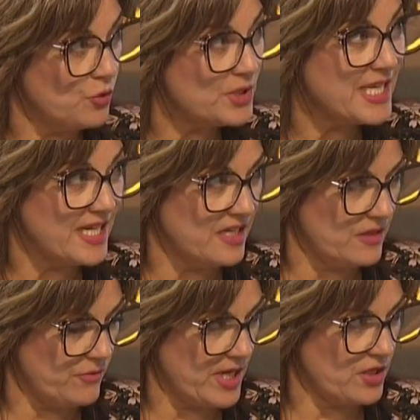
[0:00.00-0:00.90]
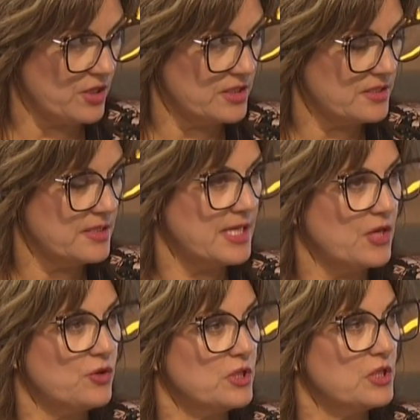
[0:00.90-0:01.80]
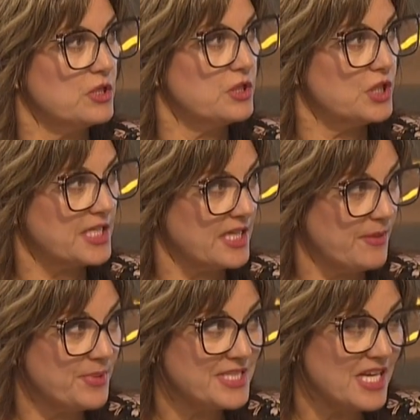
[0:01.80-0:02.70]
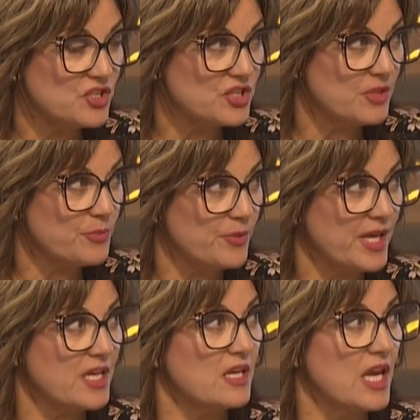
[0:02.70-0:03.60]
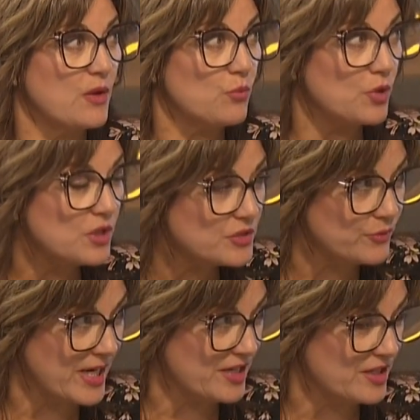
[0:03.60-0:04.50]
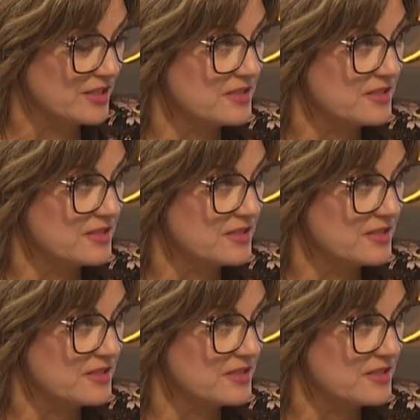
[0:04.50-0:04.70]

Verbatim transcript: own Canadian record. Now we you're did. looking at potentially breaking a world record.